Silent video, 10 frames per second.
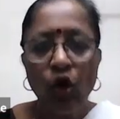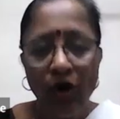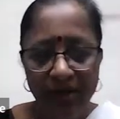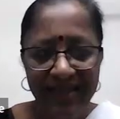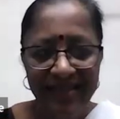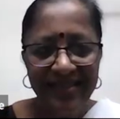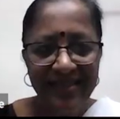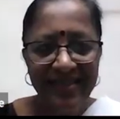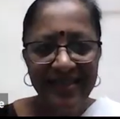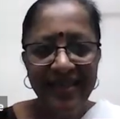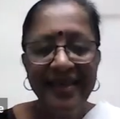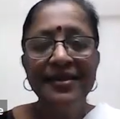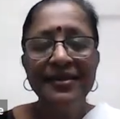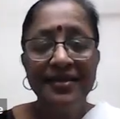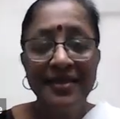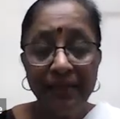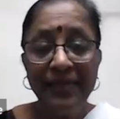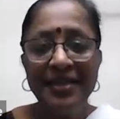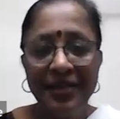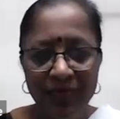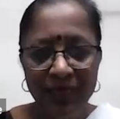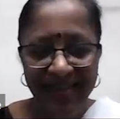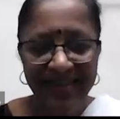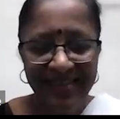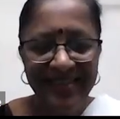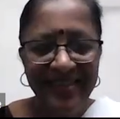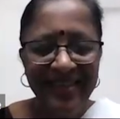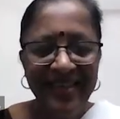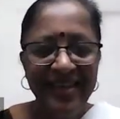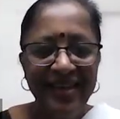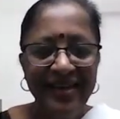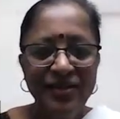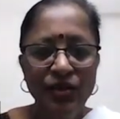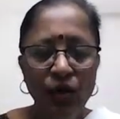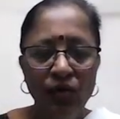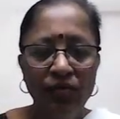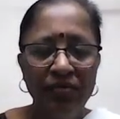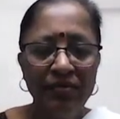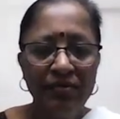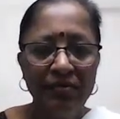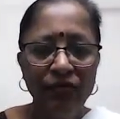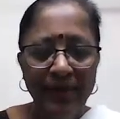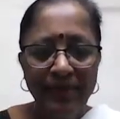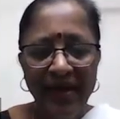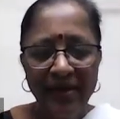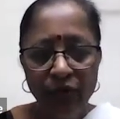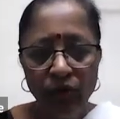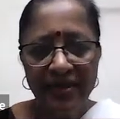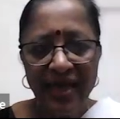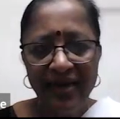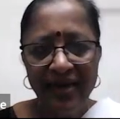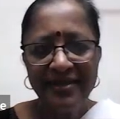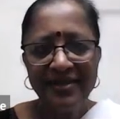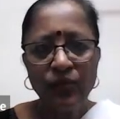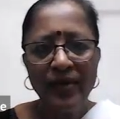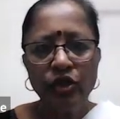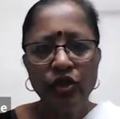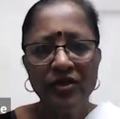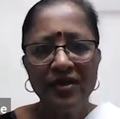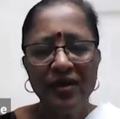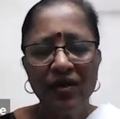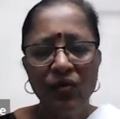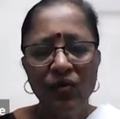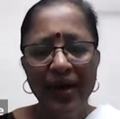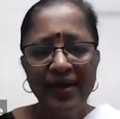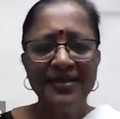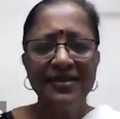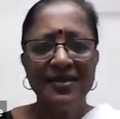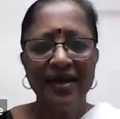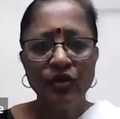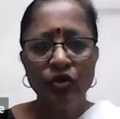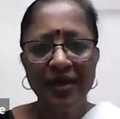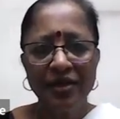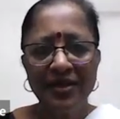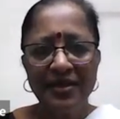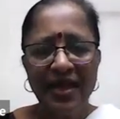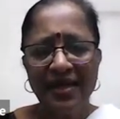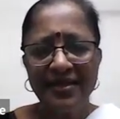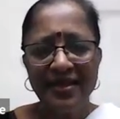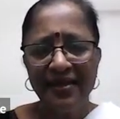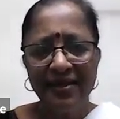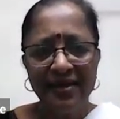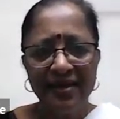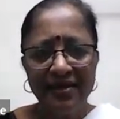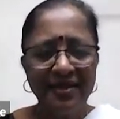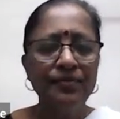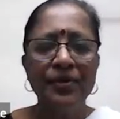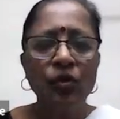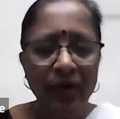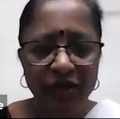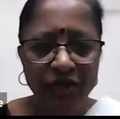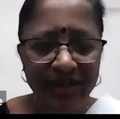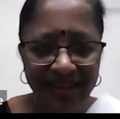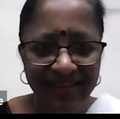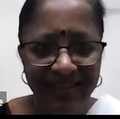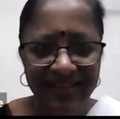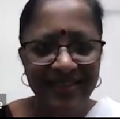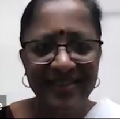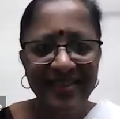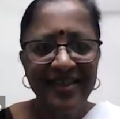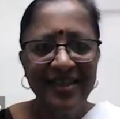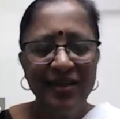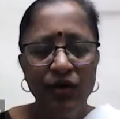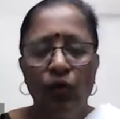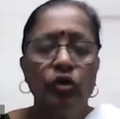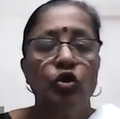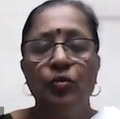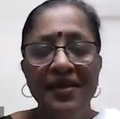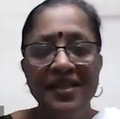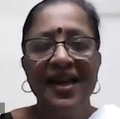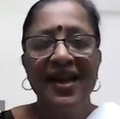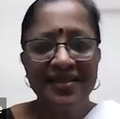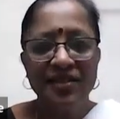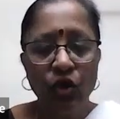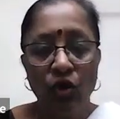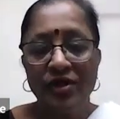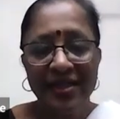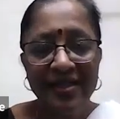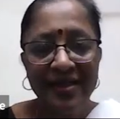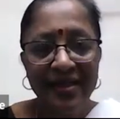thought in somebody's mind? So one may, of course, ask this question, why is Arjuna just asking a simple question like this? What should be the last thought?